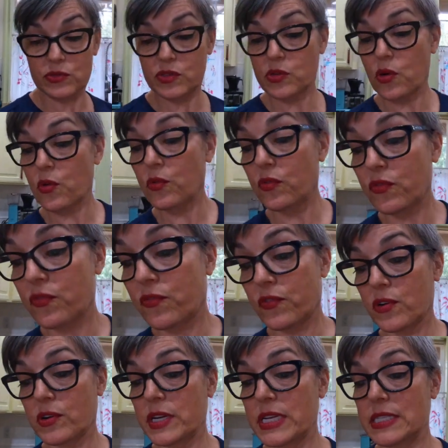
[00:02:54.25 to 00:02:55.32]
So
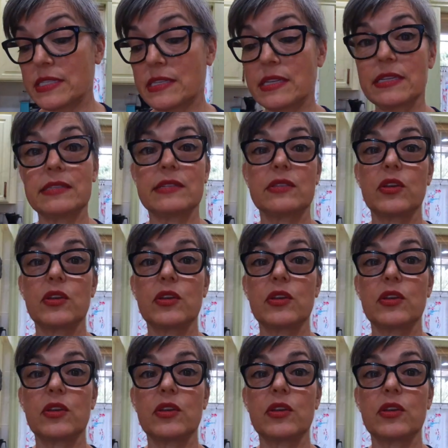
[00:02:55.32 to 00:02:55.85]
for instance,